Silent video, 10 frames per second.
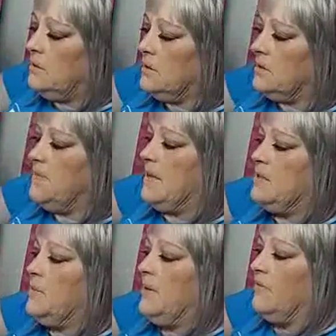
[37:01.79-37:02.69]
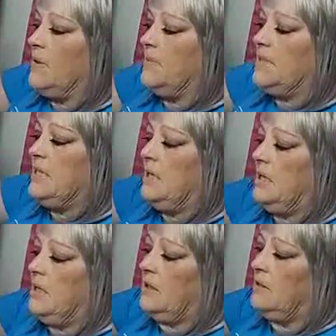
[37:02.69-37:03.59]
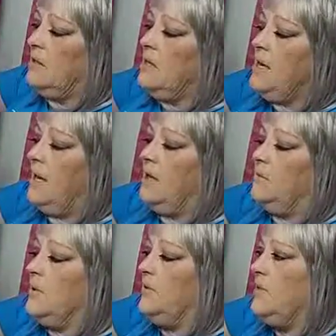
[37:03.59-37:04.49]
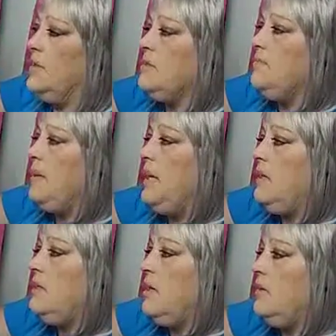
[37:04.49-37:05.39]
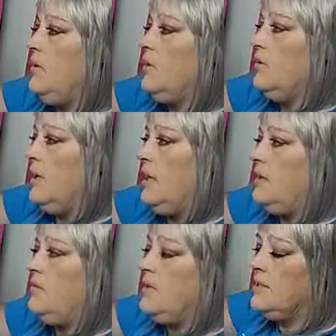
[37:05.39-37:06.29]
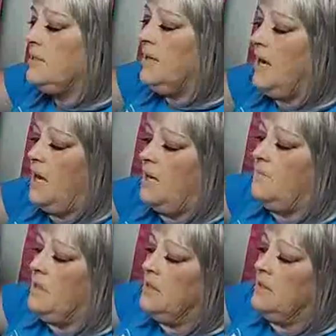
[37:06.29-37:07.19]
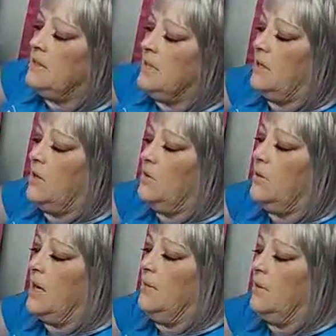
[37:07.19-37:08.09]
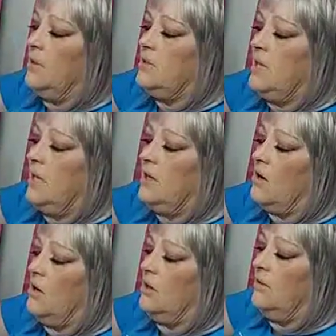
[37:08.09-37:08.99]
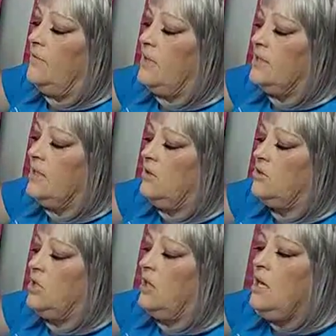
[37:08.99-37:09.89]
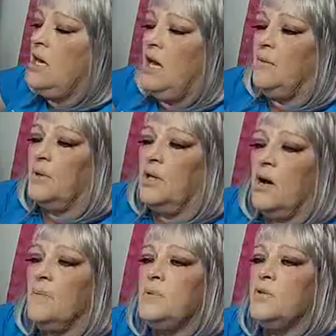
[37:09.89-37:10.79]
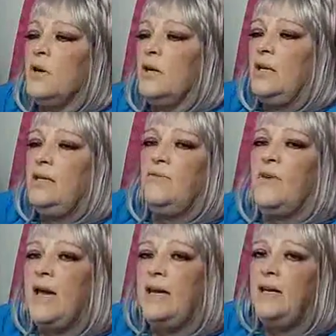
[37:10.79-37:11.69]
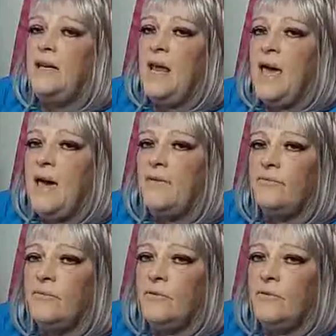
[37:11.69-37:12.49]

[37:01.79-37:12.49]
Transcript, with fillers: That's the best way of representing it. And what this being did that created this game said, okay, we're going to take all of this energy and we're going to arbitrarily divide it in half.